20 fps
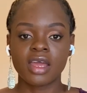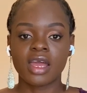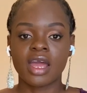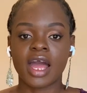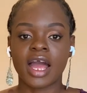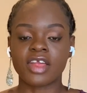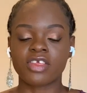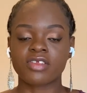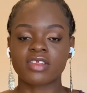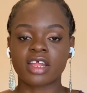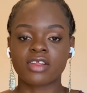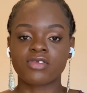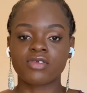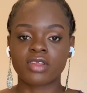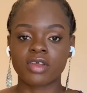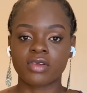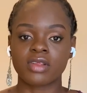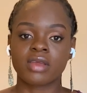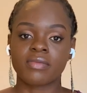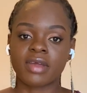I just had to
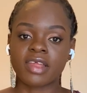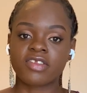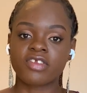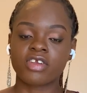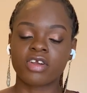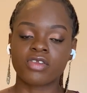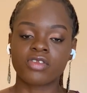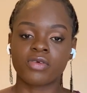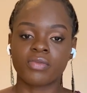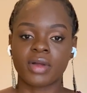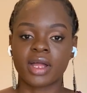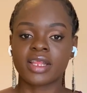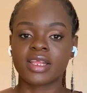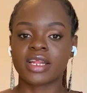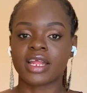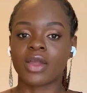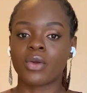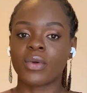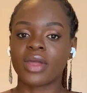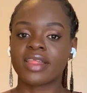tell them my serial number, and then
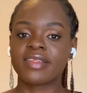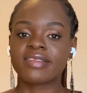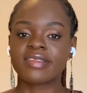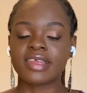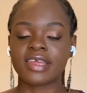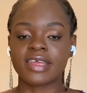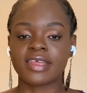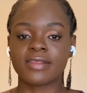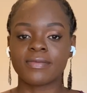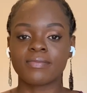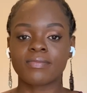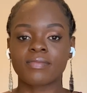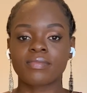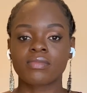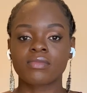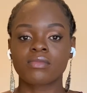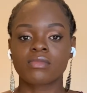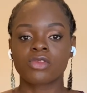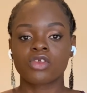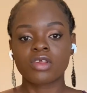I went in.
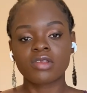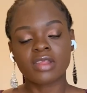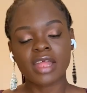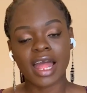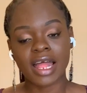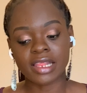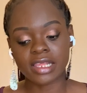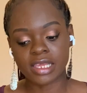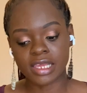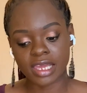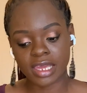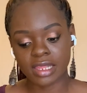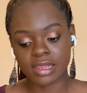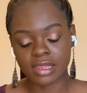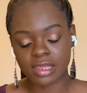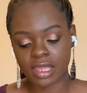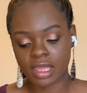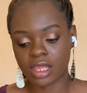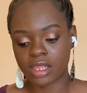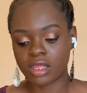Just at the gate
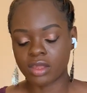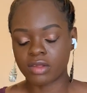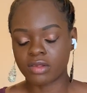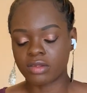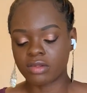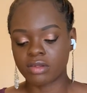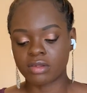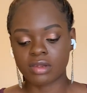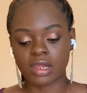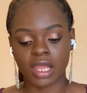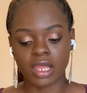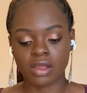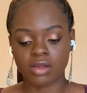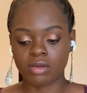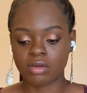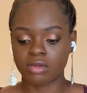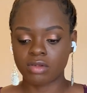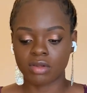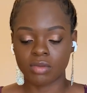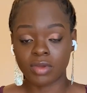there's like
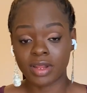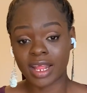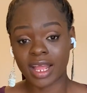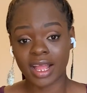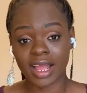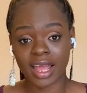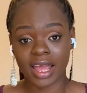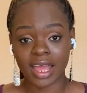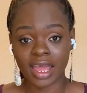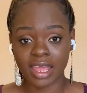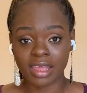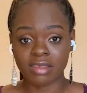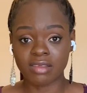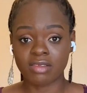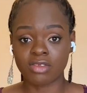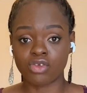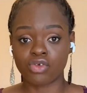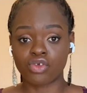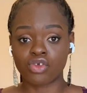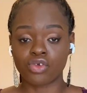some other guys.
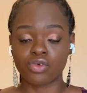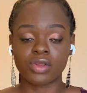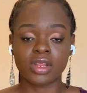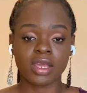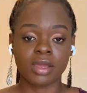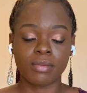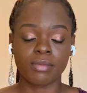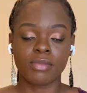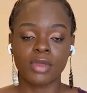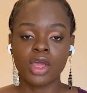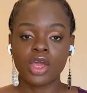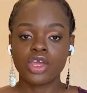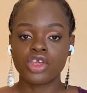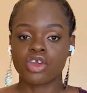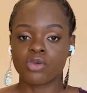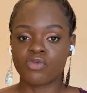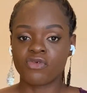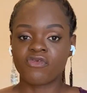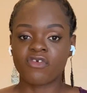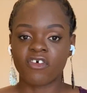You show them your
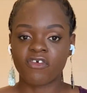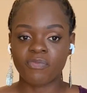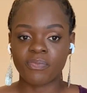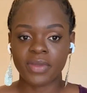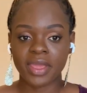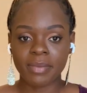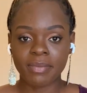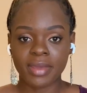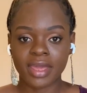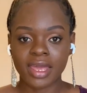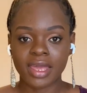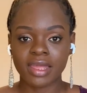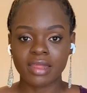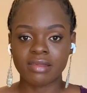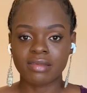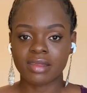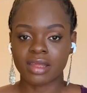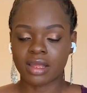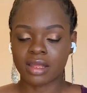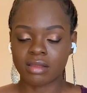proof of payment,
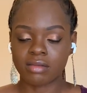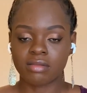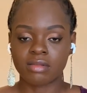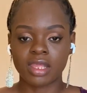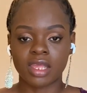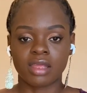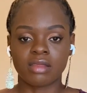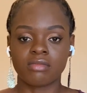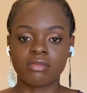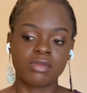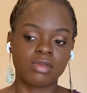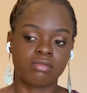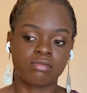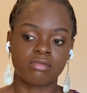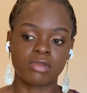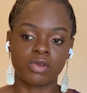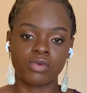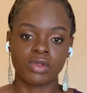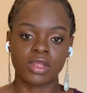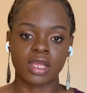and then
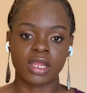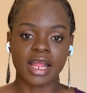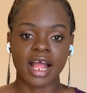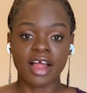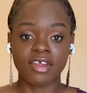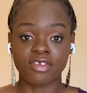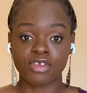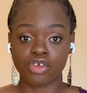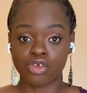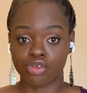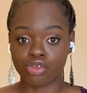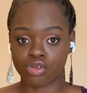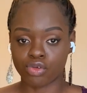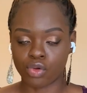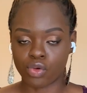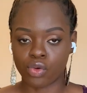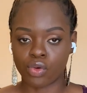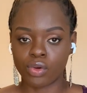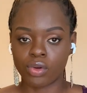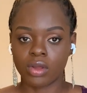they would then ask you to
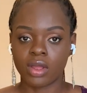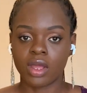go.